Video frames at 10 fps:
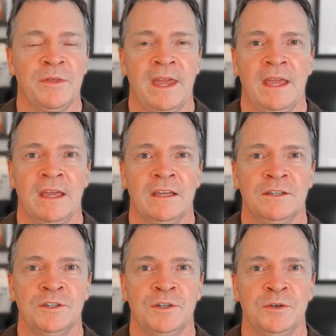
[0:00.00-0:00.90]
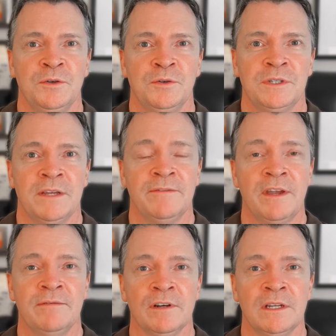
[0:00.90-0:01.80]
and choose a
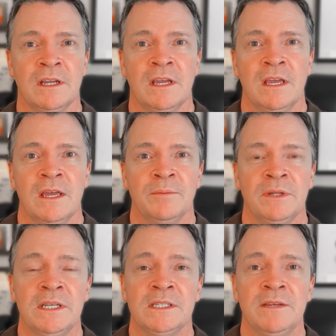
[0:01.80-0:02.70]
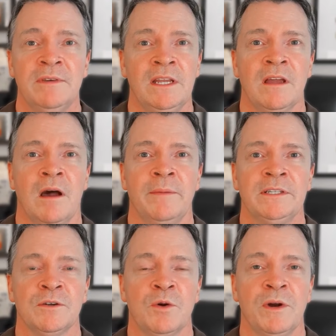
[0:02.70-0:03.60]
favorite. Please leave any comments or
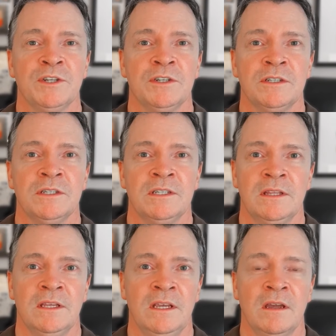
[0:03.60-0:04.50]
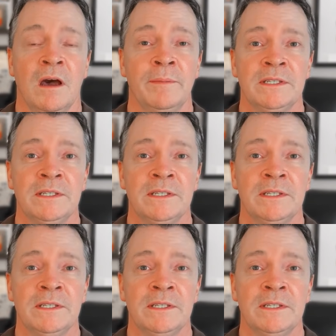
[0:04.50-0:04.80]
questions in the comment